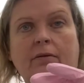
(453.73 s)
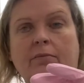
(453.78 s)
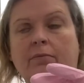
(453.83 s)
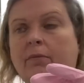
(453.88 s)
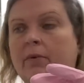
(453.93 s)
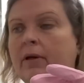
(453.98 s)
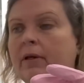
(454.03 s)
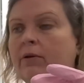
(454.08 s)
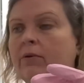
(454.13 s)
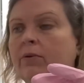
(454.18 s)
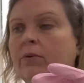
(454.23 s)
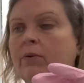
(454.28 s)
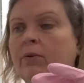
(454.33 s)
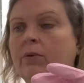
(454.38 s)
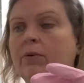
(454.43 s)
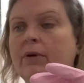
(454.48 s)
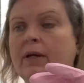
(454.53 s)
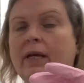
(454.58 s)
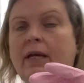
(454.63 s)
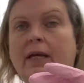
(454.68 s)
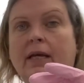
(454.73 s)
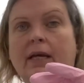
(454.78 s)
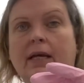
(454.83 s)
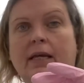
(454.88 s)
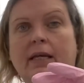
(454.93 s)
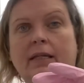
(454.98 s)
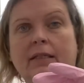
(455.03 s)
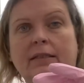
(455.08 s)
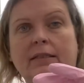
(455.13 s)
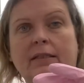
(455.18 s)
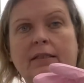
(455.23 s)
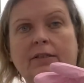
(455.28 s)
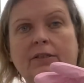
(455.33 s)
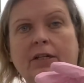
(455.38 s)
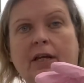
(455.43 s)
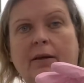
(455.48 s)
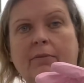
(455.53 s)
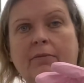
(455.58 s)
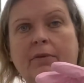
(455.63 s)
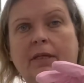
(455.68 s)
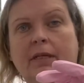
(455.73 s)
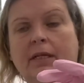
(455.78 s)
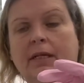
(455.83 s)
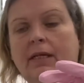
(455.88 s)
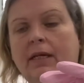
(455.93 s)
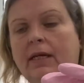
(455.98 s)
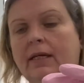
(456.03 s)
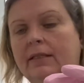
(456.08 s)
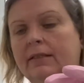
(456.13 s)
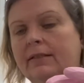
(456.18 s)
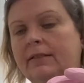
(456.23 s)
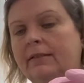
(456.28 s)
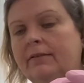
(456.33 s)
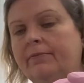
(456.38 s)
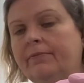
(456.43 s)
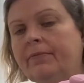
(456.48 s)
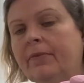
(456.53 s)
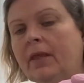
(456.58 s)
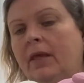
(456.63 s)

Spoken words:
MyKORI is the shape that it is.